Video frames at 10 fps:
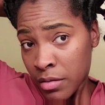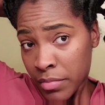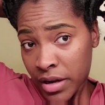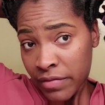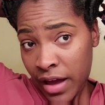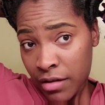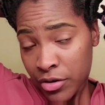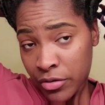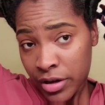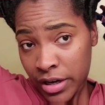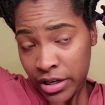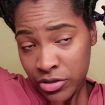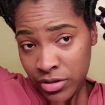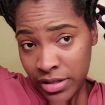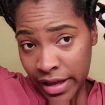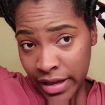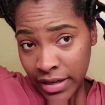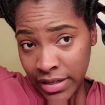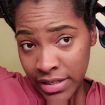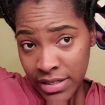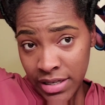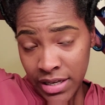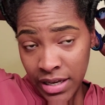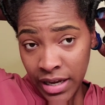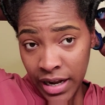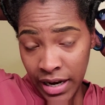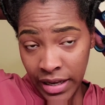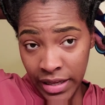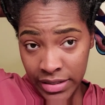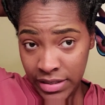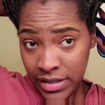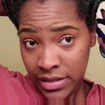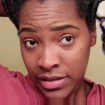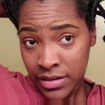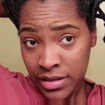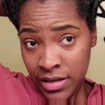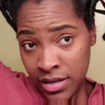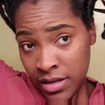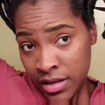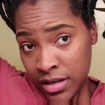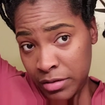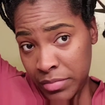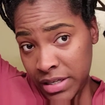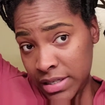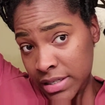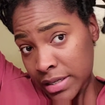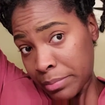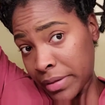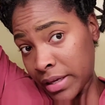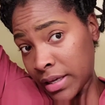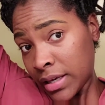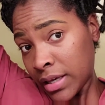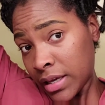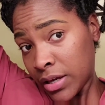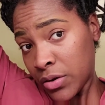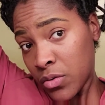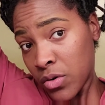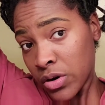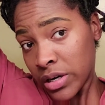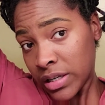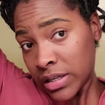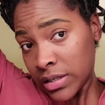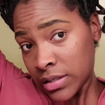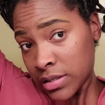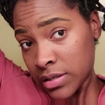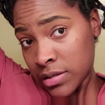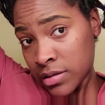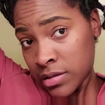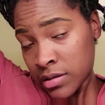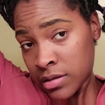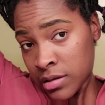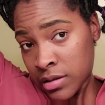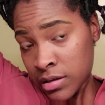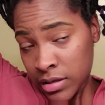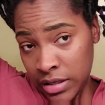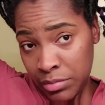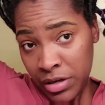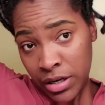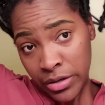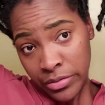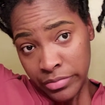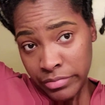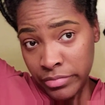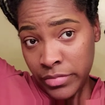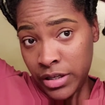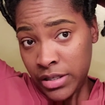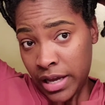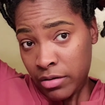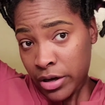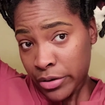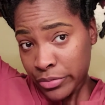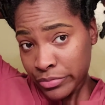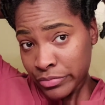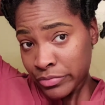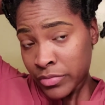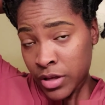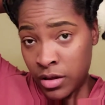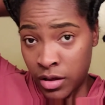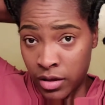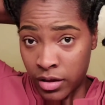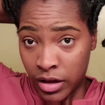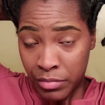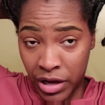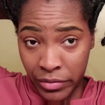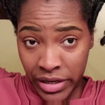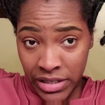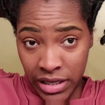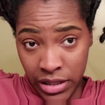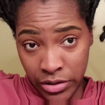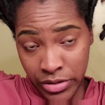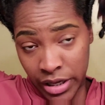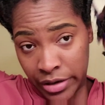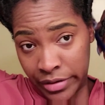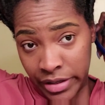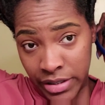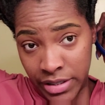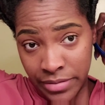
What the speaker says: But if y'all know a natural stylist in Atlanta, in Mississippi, in New Orleans, let me know, because I'll go. I'm always in those areas.